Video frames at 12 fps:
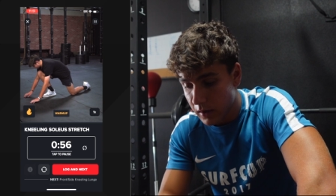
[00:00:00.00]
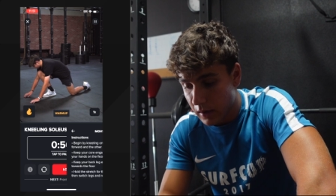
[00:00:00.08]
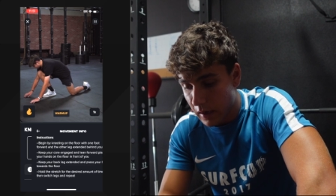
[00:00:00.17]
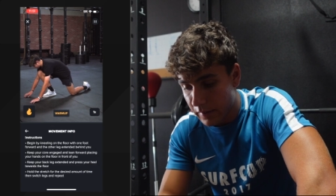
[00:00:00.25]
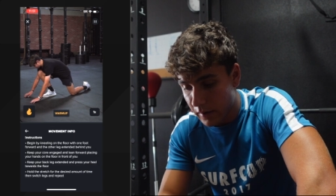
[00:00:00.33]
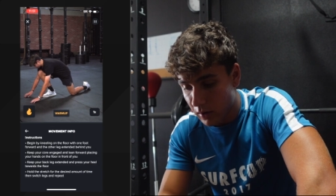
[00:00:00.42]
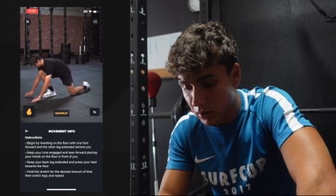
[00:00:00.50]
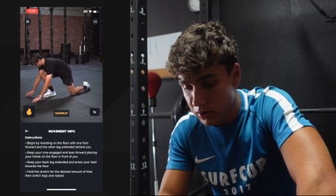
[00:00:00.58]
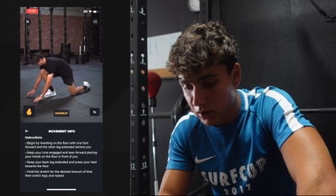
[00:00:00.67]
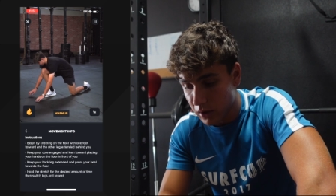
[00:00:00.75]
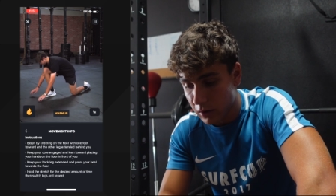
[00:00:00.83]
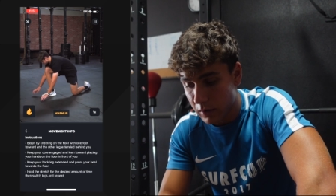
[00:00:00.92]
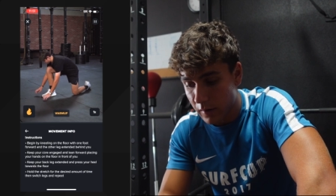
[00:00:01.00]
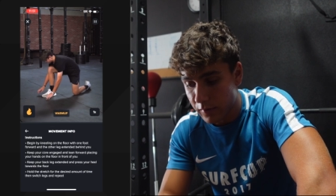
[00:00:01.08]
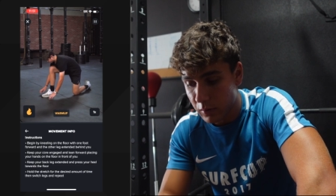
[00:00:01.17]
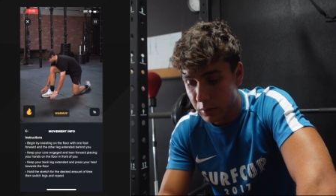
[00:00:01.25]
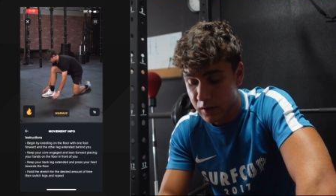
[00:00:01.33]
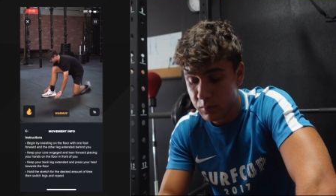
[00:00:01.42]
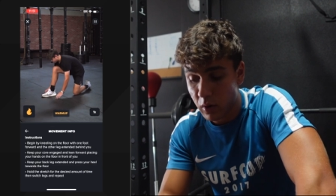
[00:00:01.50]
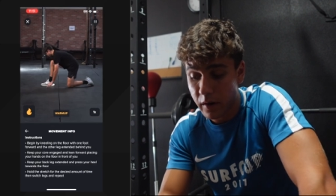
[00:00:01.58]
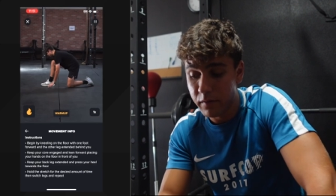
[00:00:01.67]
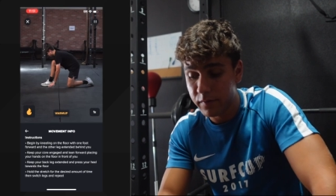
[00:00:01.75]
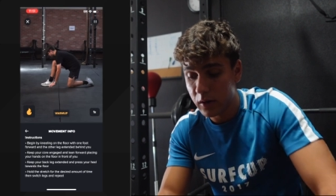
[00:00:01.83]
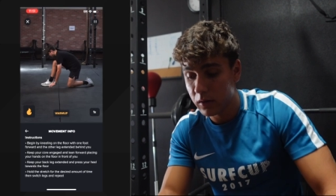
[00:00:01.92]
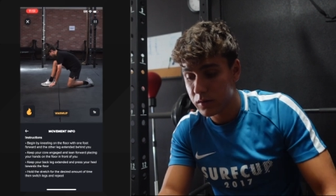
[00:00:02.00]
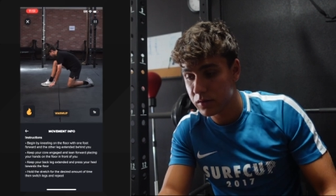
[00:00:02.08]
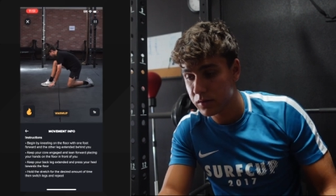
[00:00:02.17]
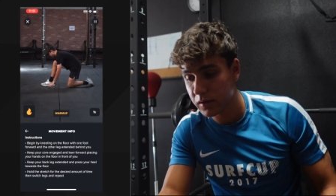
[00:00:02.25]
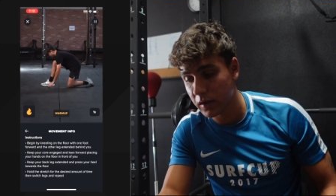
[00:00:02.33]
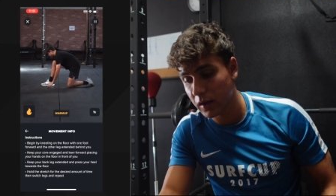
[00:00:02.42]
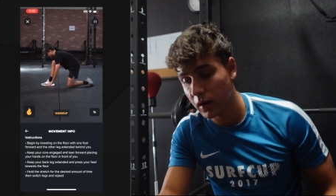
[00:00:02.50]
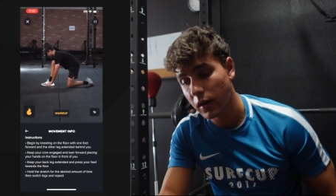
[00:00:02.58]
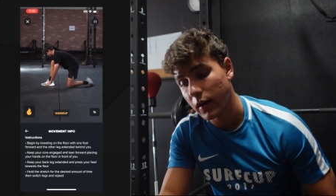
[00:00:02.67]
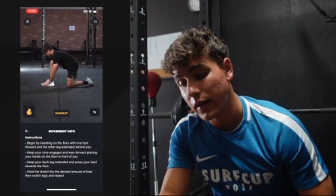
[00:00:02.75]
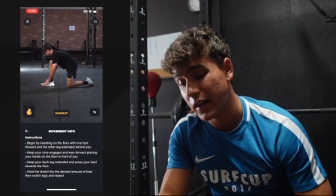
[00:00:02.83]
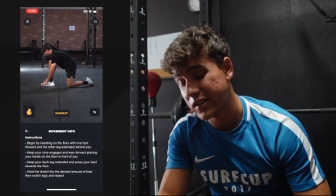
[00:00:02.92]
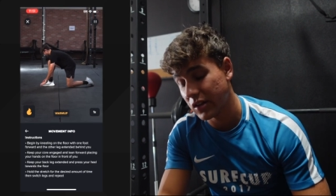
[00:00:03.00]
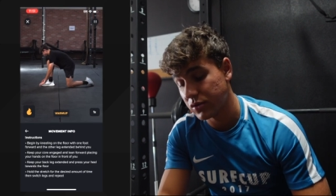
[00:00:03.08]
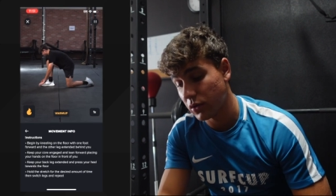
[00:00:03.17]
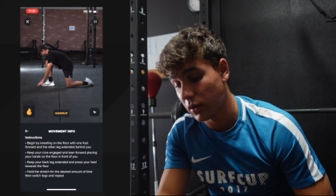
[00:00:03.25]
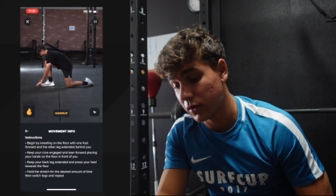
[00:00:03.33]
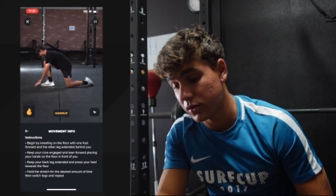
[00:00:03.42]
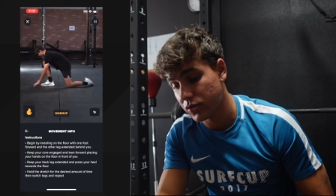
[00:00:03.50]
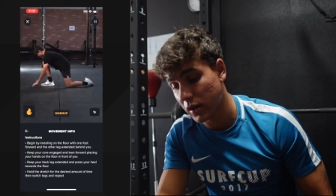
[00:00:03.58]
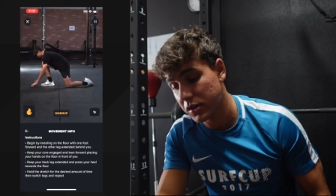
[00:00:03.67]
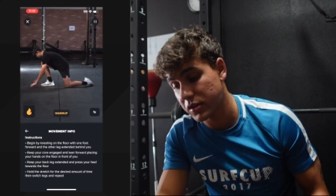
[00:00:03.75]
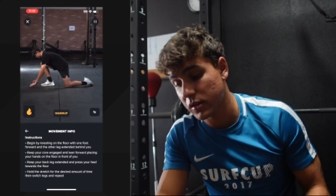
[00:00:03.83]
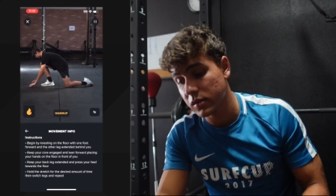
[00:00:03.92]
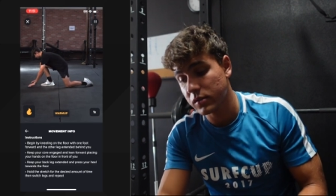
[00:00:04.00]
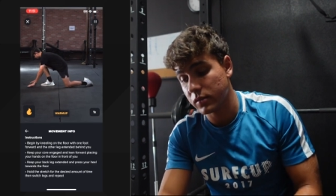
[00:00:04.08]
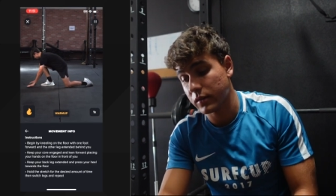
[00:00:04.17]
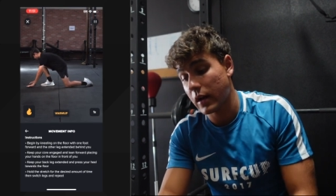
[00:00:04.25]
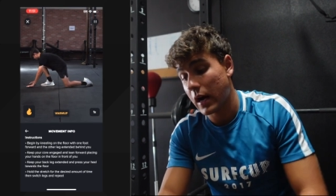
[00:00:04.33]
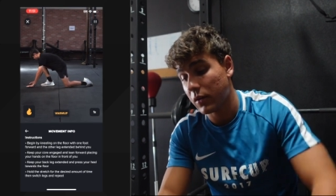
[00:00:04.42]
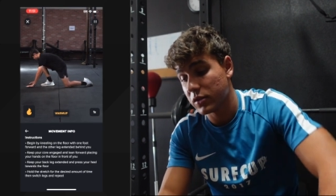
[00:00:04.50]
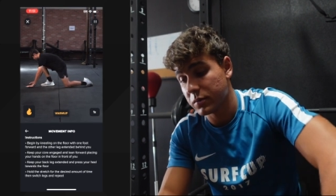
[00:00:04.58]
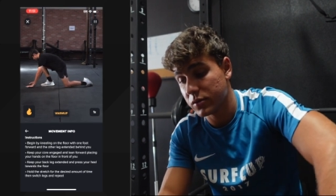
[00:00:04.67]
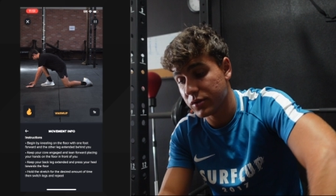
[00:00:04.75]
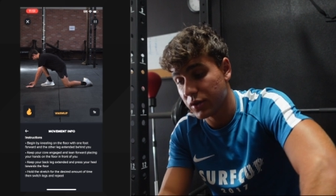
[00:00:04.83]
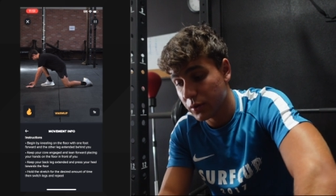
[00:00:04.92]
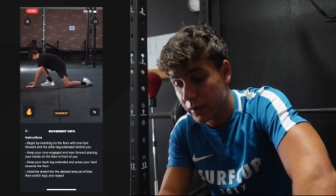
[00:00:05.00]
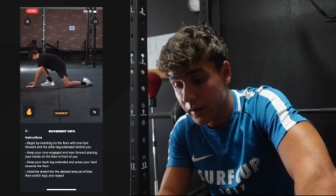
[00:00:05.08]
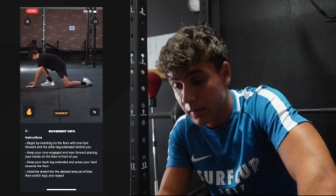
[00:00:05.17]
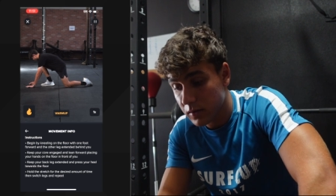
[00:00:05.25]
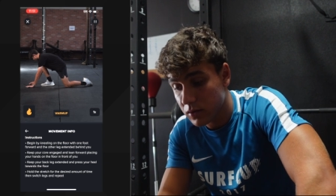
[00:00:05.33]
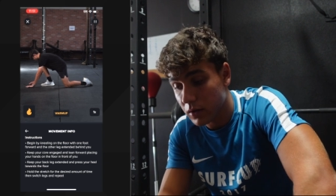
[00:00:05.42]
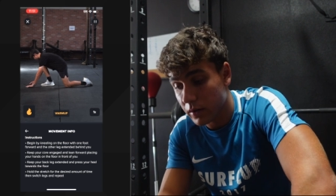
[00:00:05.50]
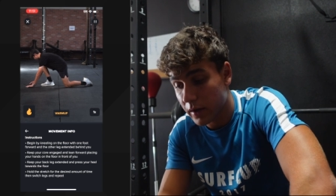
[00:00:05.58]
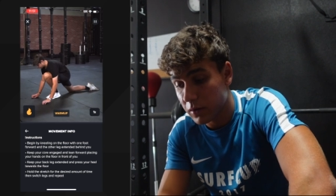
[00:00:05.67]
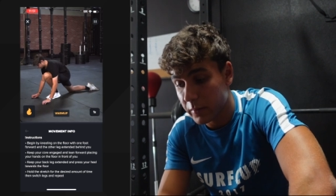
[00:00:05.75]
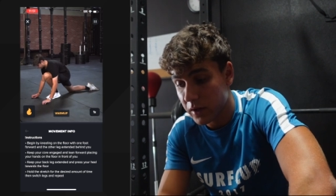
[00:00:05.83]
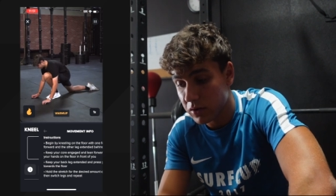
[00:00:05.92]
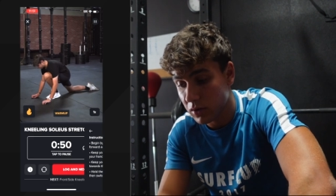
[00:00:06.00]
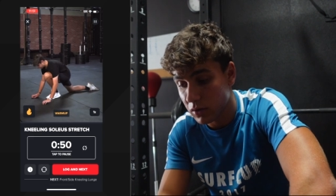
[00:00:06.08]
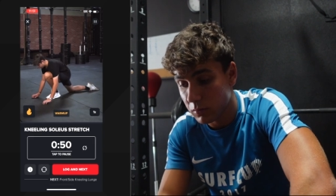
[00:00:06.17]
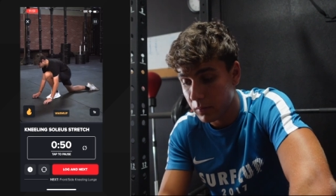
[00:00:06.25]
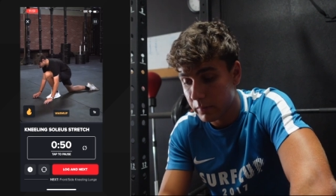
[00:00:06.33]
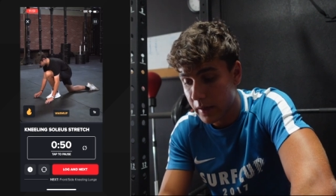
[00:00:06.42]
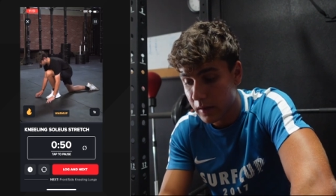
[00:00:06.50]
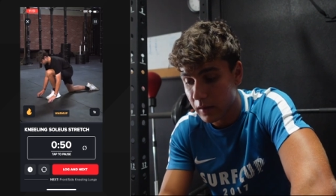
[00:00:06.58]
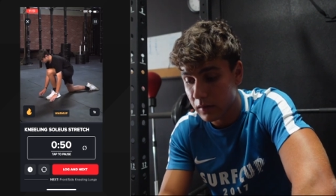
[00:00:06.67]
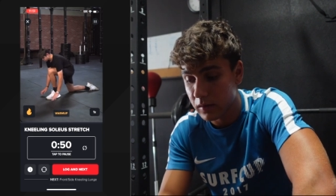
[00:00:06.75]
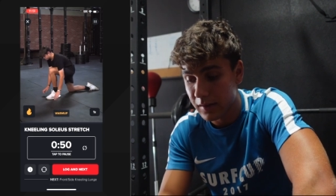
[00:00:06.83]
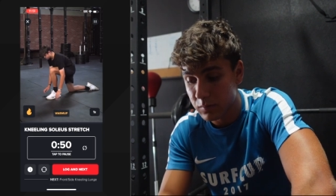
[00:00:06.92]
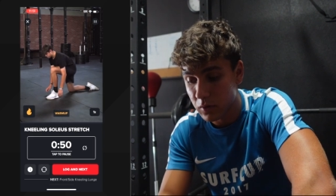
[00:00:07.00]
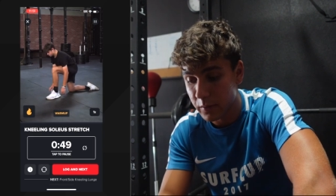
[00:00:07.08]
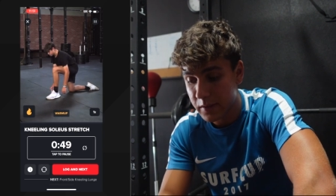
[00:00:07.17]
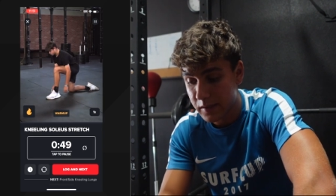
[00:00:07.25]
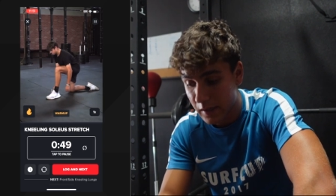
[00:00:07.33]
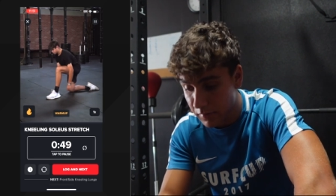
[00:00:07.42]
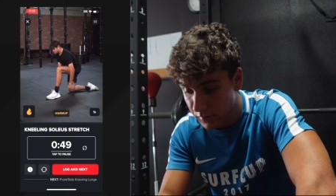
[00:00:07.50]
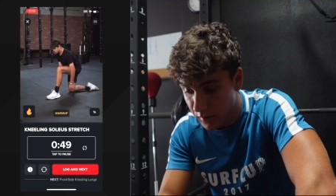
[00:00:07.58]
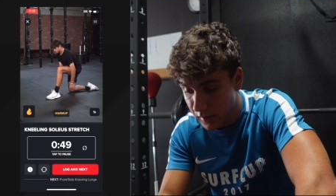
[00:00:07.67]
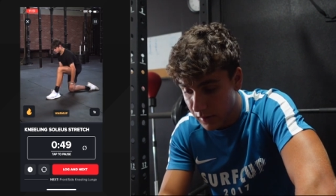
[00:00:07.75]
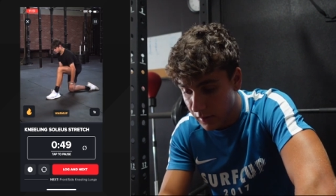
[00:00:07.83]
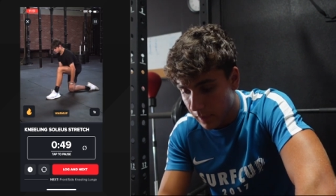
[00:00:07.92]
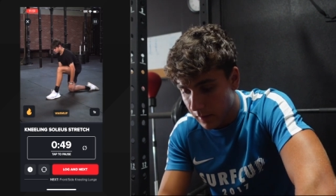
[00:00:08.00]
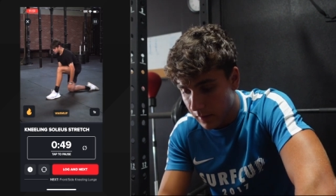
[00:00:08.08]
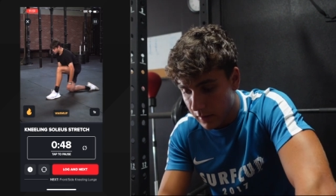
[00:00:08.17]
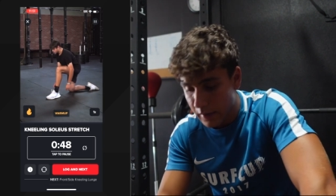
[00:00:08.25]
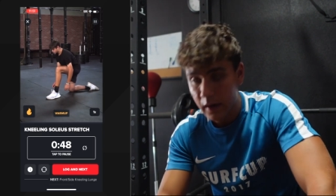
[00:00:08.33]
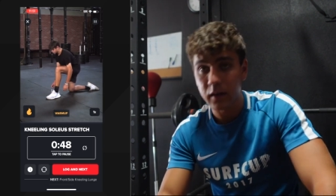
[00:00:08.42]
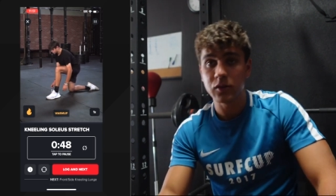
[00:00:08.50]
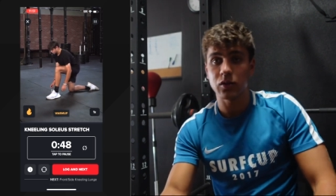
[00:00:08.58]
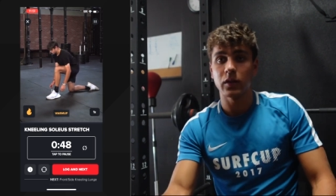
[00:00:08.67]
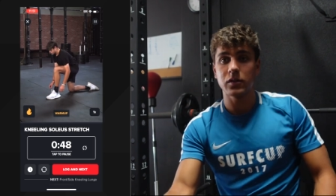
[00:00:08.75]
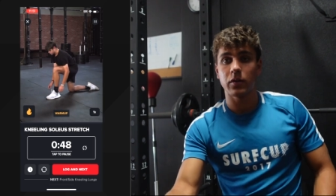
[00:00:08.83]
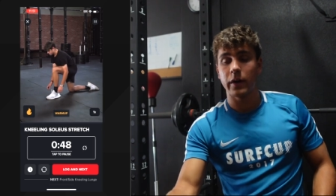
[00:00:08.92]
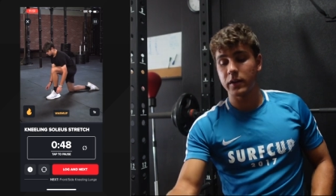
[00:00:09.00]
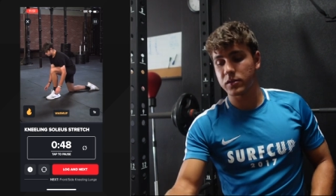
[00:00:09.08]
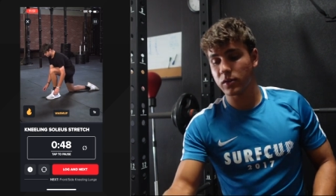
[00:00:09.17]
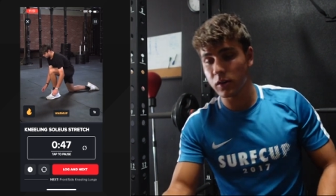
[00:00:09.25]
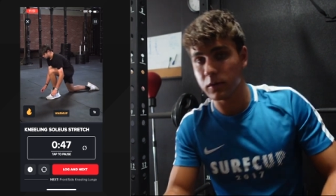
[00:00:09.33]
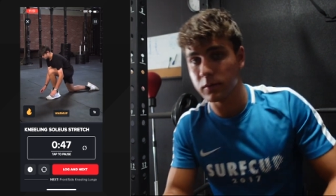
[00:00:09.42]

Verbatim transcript: And then also, if you press more info, as you see here, it tells you all the instructions and how you're supposed to do it so that you make sure you're making these movements safely. And yeah, so let's go ahead and start.